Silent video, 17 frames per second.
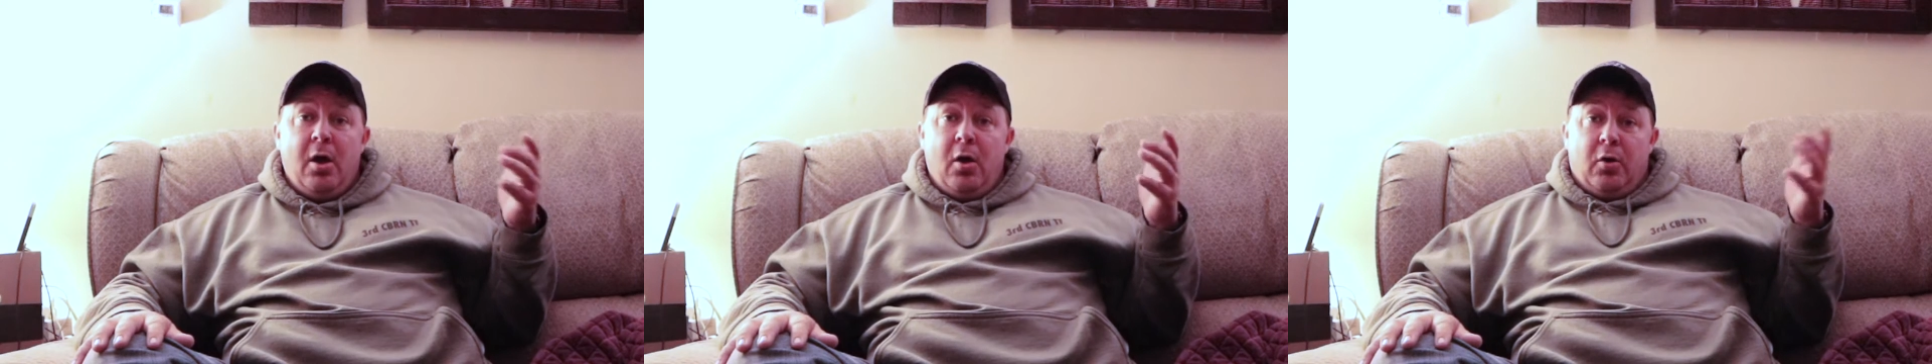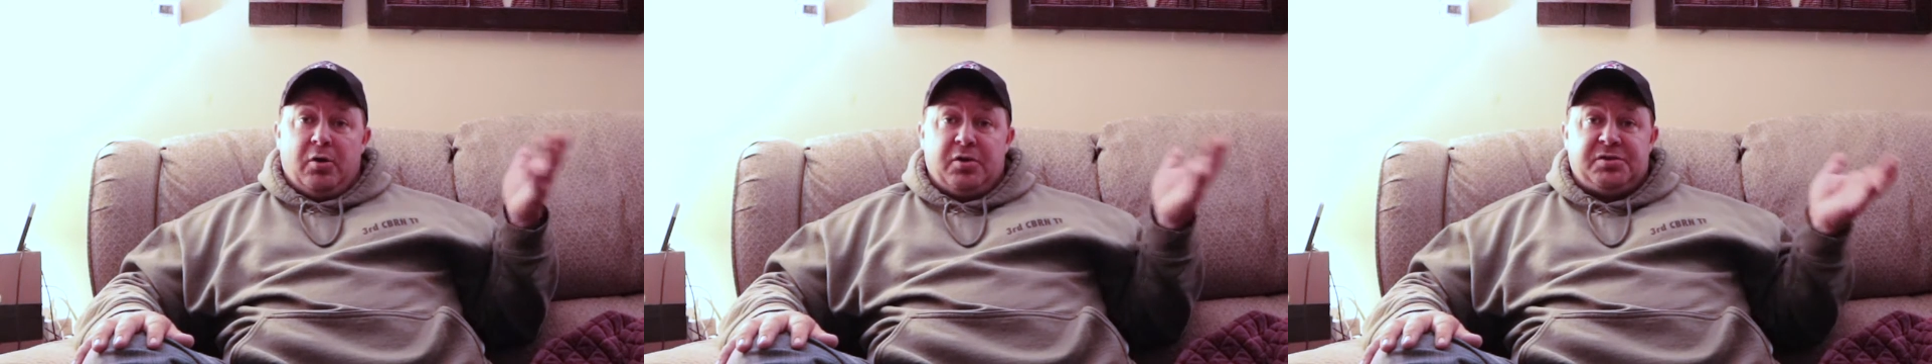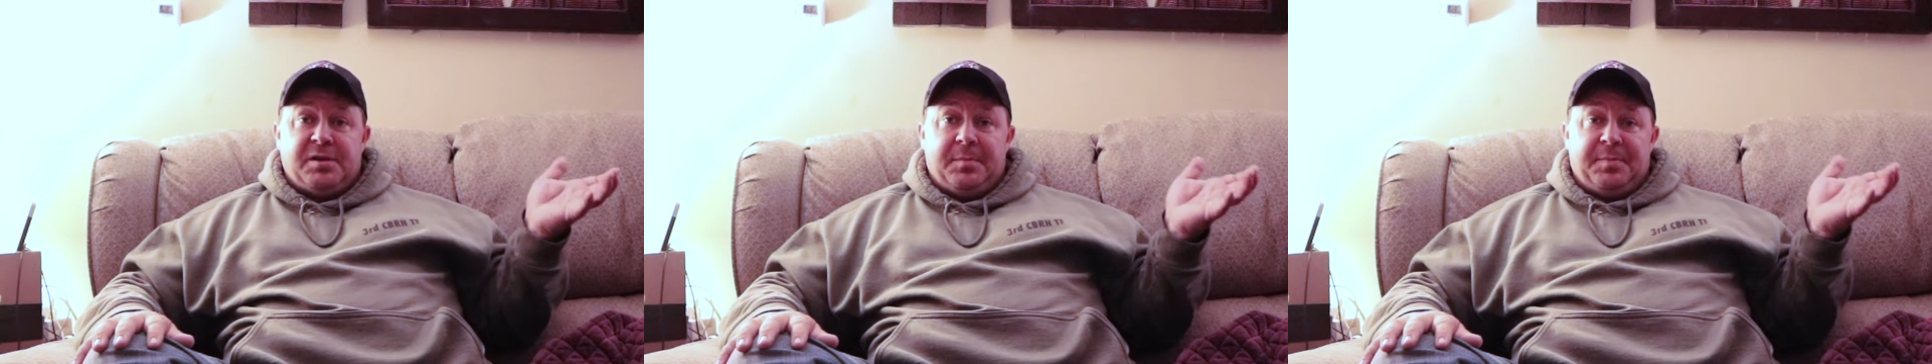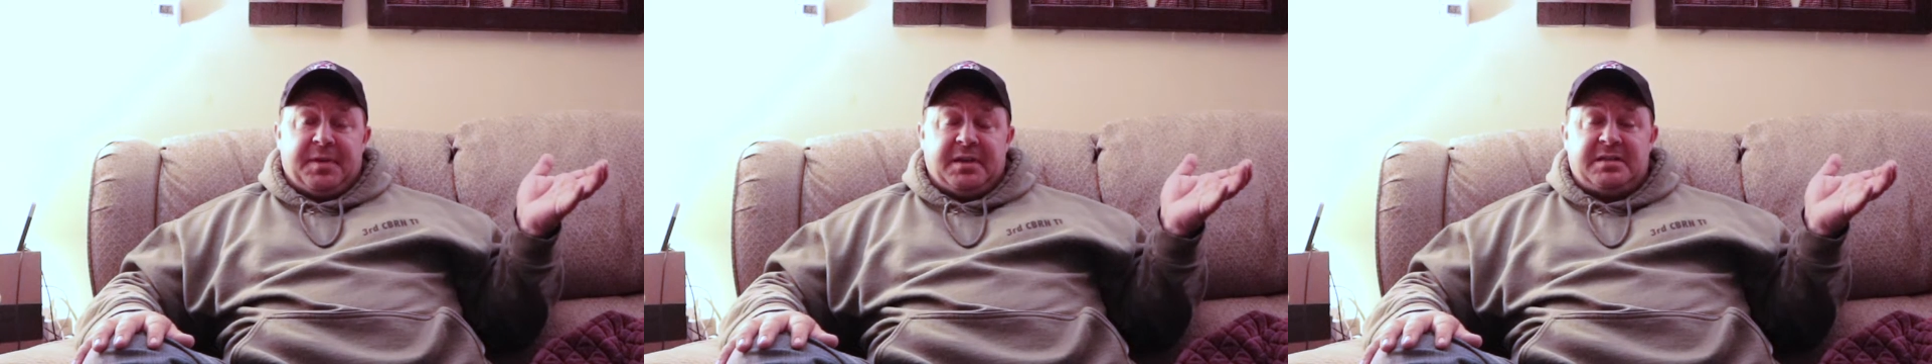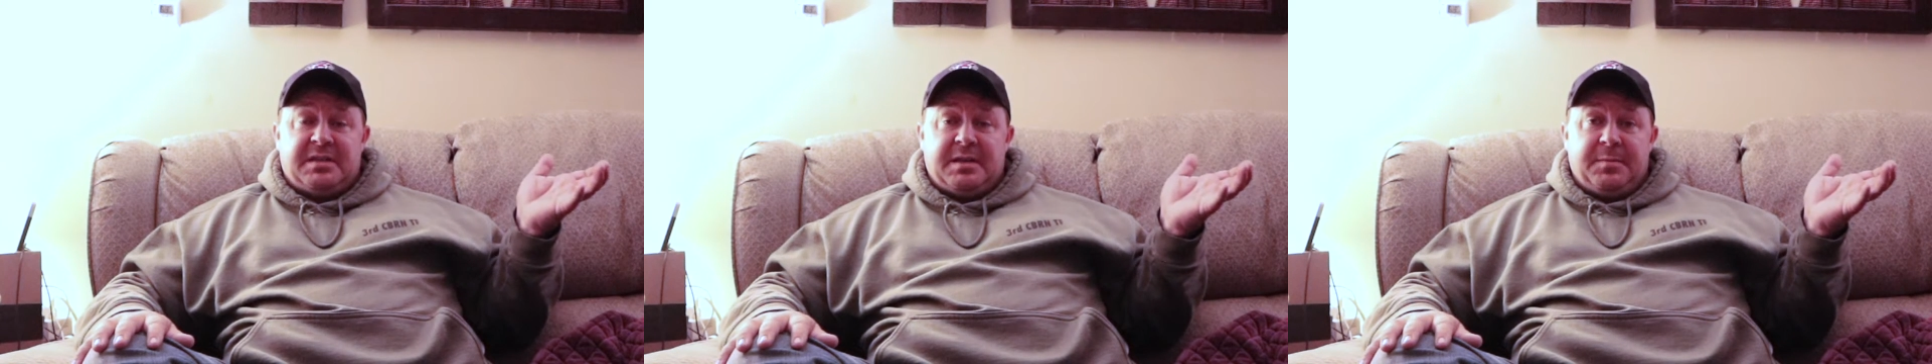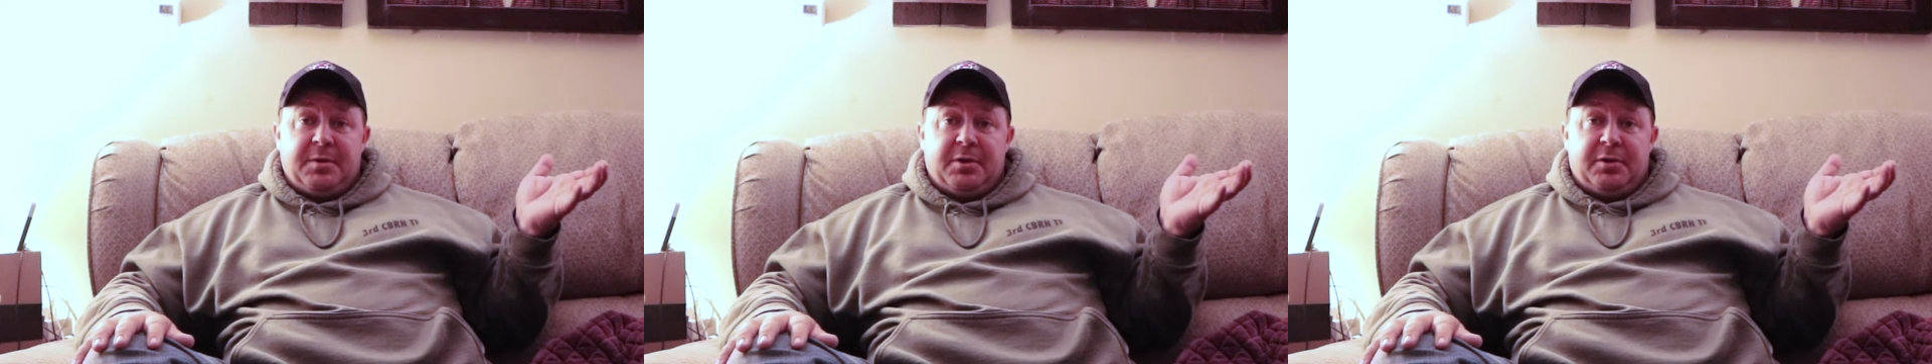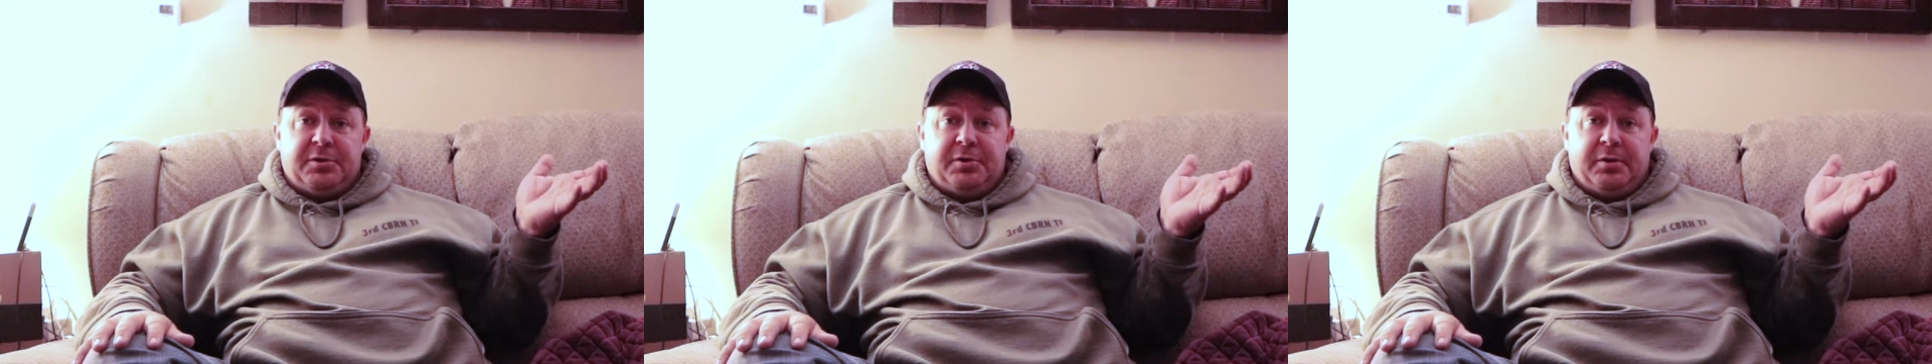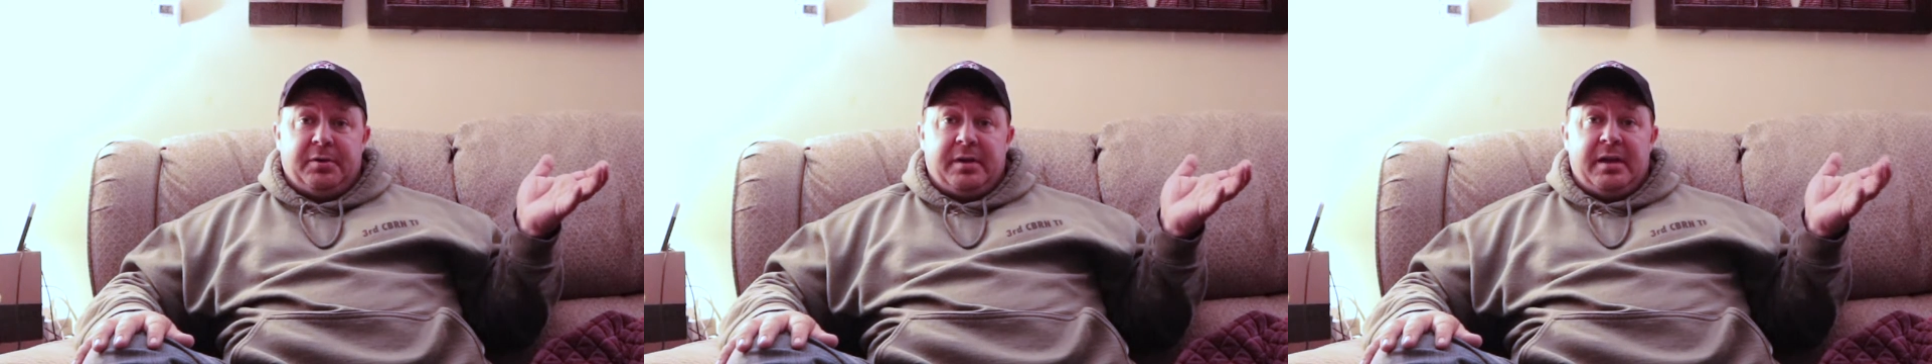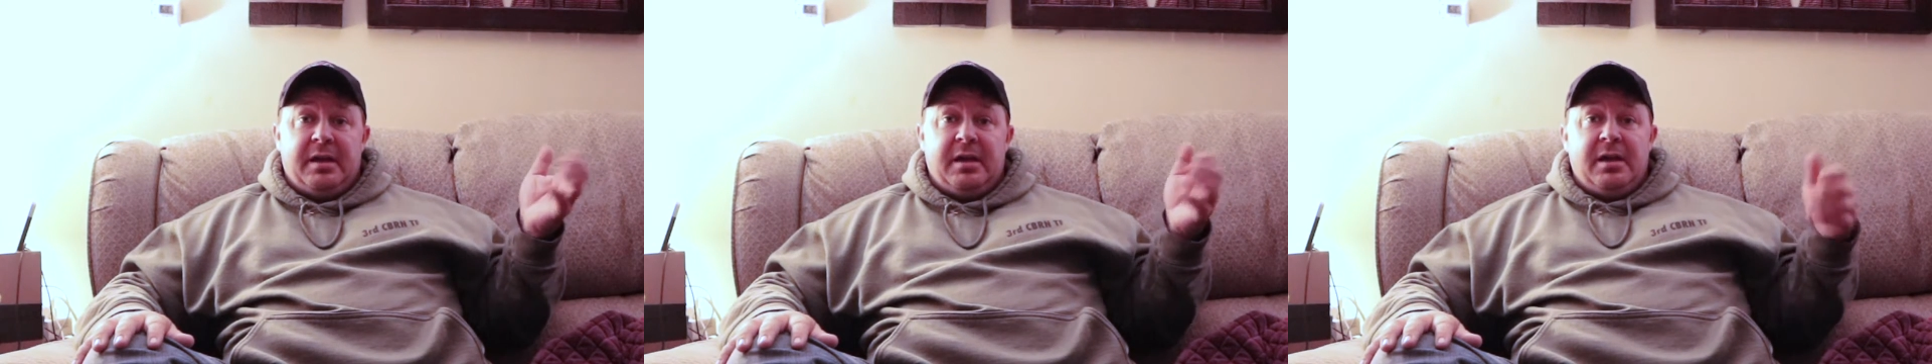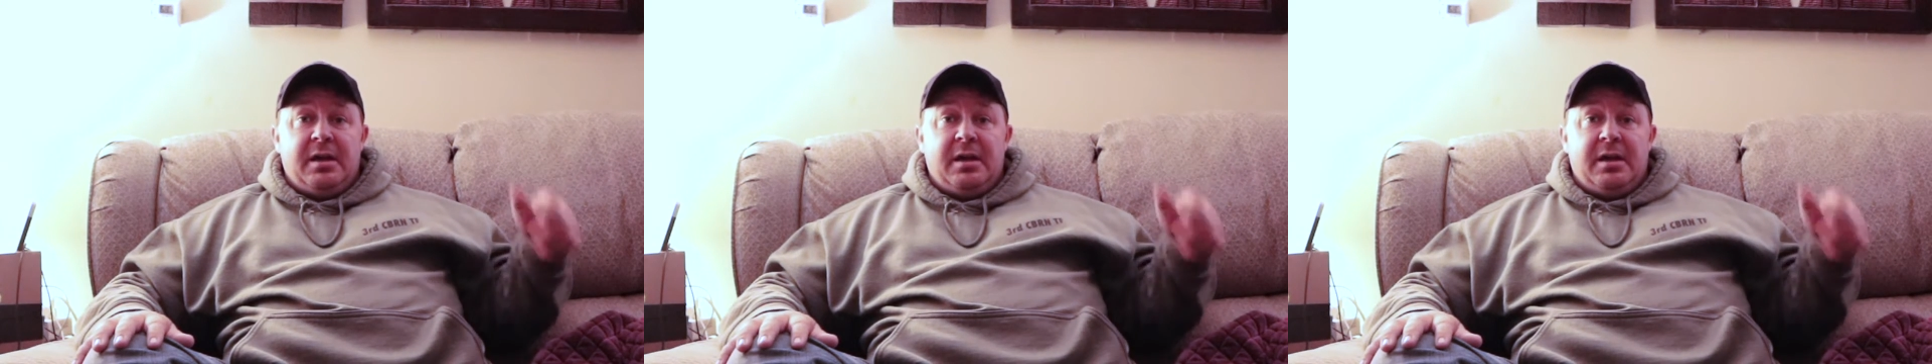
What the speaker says: or something similar to it.